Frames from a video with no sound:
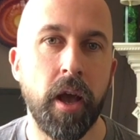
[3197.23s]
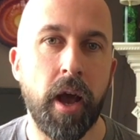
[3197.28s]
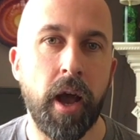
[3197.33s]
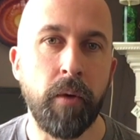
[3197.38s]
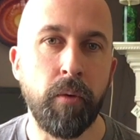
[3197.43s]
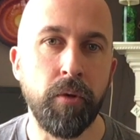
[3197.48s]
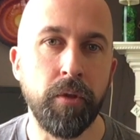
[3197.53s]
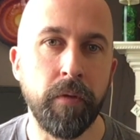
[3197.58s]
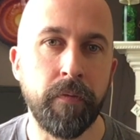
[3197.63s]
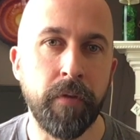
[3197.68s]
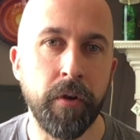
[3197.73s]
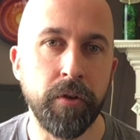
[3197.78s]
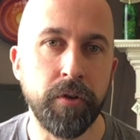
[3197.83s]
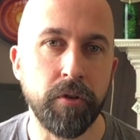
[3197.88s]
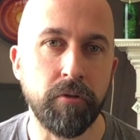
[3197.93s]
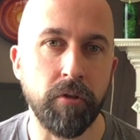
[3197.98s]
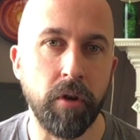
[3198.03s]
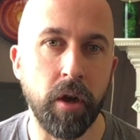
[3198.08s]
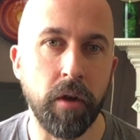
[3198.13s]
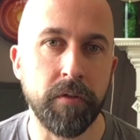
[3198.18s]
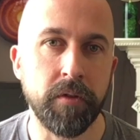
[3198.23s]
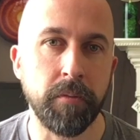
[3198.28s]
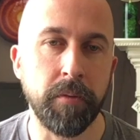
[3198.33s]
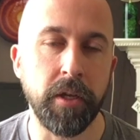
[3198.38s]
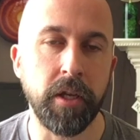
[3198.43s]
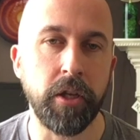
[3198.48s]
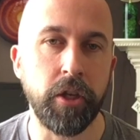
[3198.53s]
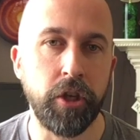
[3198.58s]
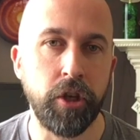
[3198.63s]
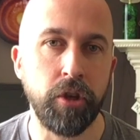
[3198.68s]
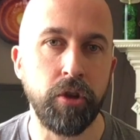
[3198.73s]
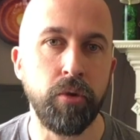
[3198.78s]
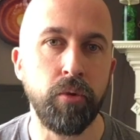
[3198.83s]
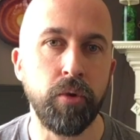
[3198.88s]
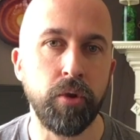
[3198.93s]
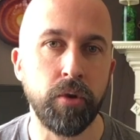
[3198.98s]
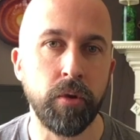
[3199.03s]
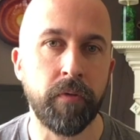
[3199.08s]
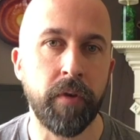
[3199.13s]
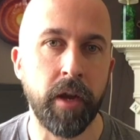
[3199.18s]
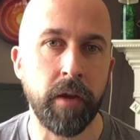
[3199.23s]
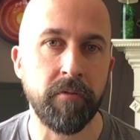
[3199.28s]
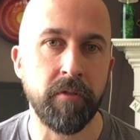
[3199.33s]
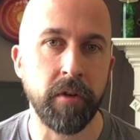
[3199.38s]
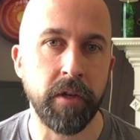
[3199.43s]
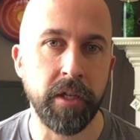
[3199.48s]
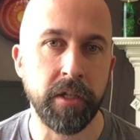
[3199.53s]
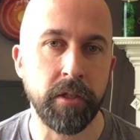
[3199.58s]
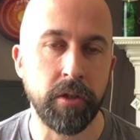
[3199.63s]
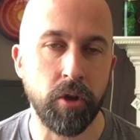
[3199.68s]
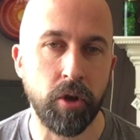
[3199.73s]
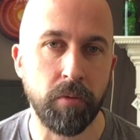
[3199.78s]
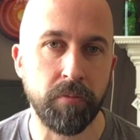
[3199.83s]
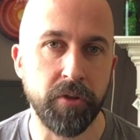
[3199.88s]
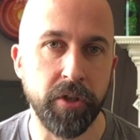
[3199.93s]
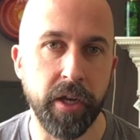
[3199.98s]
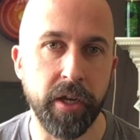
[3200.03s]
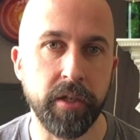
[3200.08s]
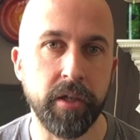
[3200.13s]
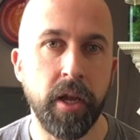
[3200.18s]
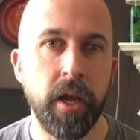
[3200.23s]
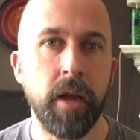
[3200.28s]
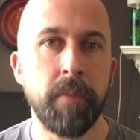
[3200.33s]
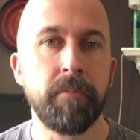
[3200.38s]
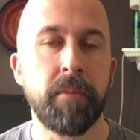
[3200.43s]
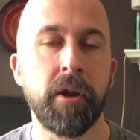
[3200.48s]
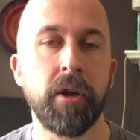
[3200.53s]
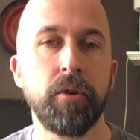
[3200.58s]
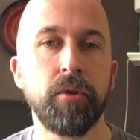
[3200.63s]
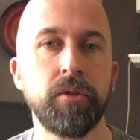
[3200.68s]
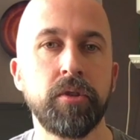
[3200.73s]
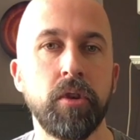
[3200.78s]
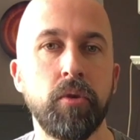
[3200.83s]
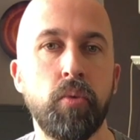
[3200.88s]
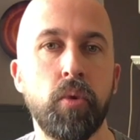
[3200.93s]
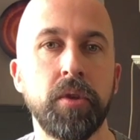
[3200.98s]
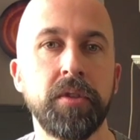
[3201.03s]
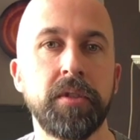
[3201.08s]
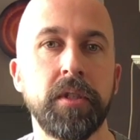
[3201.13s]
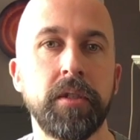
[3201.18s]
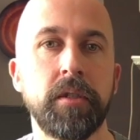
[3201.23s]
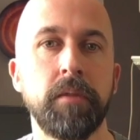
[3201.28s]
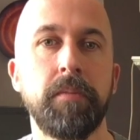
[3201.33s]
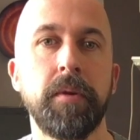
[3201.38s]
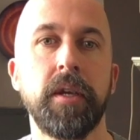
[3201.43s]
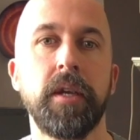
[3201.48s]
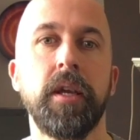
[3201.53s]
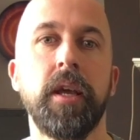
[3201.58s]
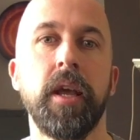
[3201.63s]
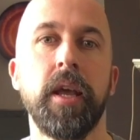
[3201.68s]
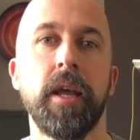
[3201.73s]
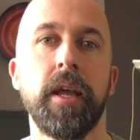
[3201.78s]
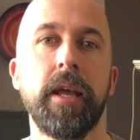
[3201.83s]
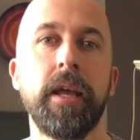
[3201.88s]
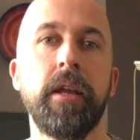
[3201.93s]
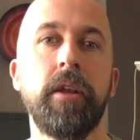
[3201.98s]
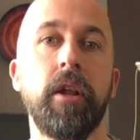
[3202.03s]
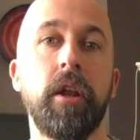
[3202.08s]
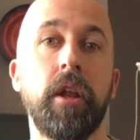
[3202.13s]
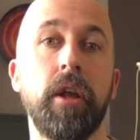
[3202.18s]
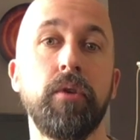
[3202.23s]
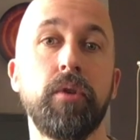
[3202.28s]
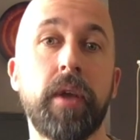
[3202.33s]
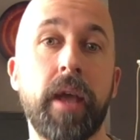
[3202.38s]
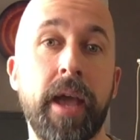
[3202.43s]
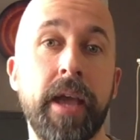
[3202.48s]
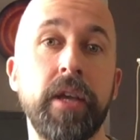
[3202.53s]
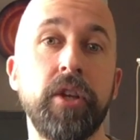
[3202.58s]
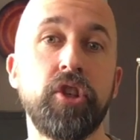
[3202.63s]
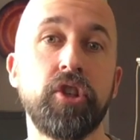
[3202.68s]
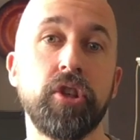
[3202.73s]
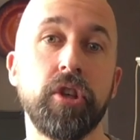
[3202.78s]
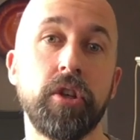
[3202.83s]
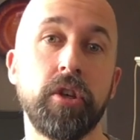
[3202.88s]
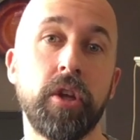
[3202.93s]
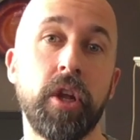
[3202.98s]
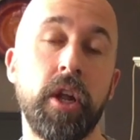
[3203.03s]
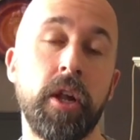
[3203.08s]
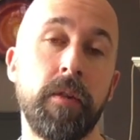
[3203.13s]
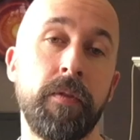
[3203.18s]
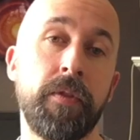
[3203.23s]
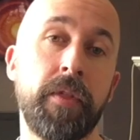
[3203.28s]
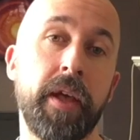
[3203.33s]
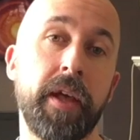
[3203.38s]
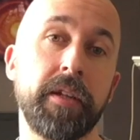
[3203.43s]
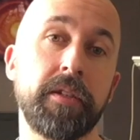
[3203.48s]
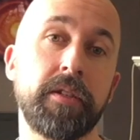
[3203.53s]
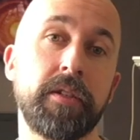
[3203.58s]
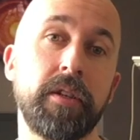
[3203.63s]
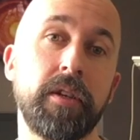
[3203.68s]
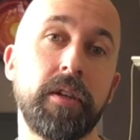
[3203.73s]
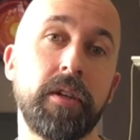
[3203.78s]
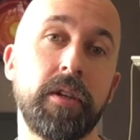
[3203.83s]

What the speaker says: I want the photograph to be you, your favourite knitted object, but I also want it to be in a location that,